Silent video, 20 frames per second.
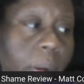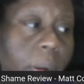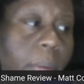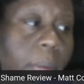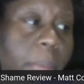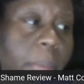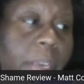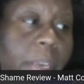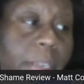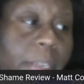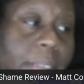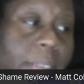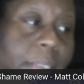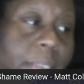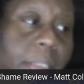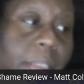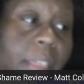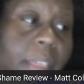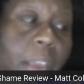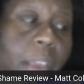because
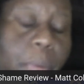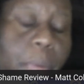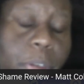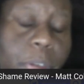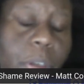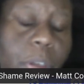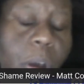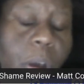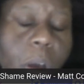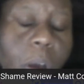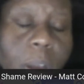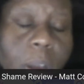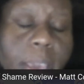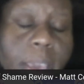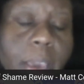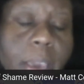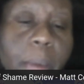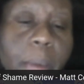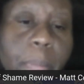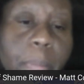they were
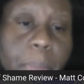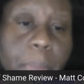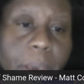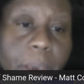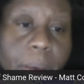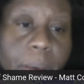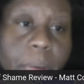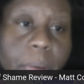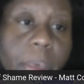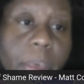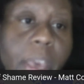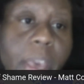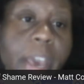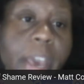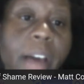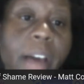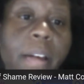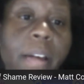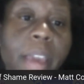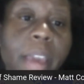talking about
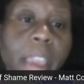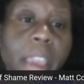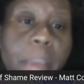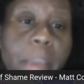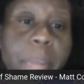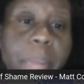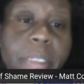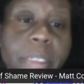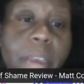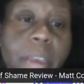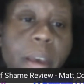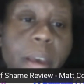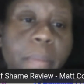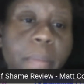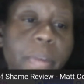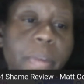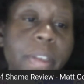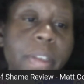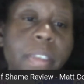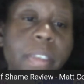how Amazon
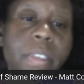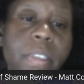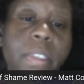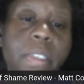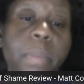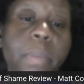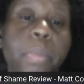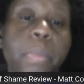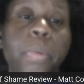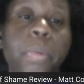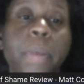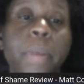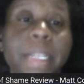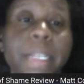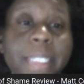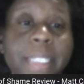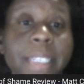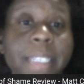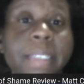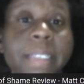was
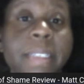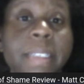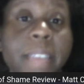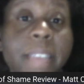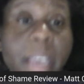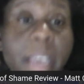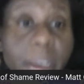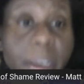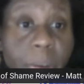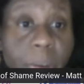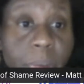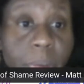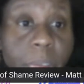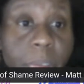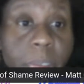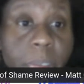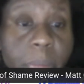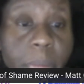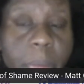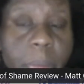suppressing
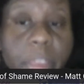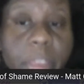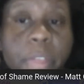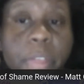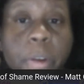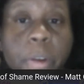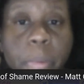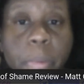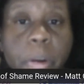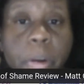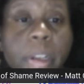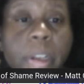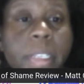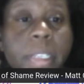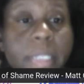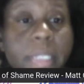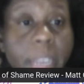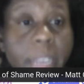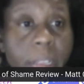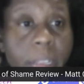sales by third-party
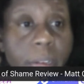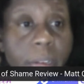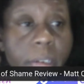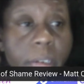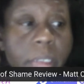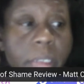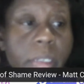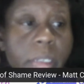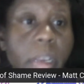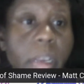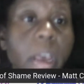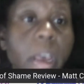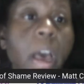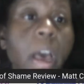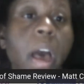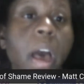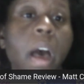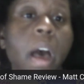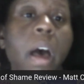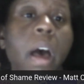sellers
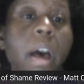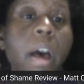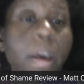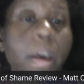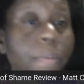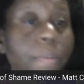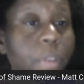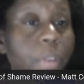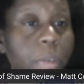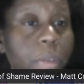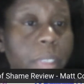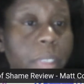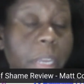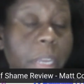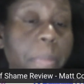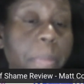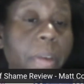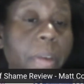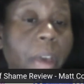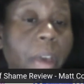of those
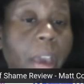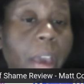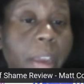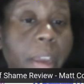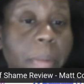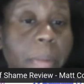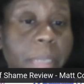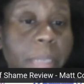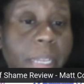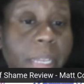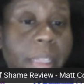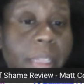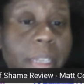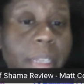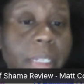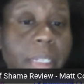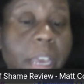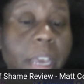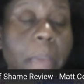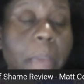type of items at that
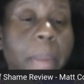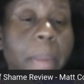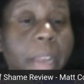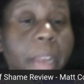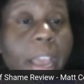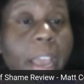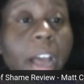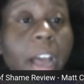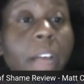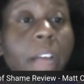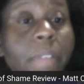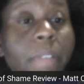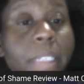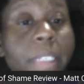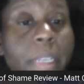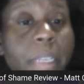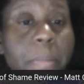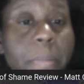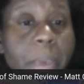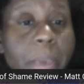time and how it was
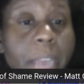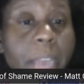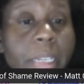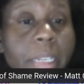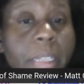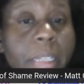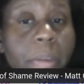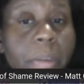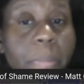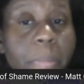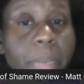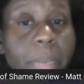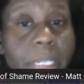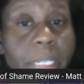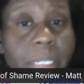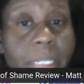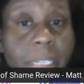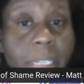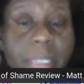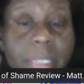impacting their
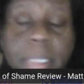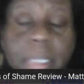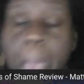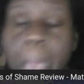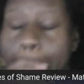business.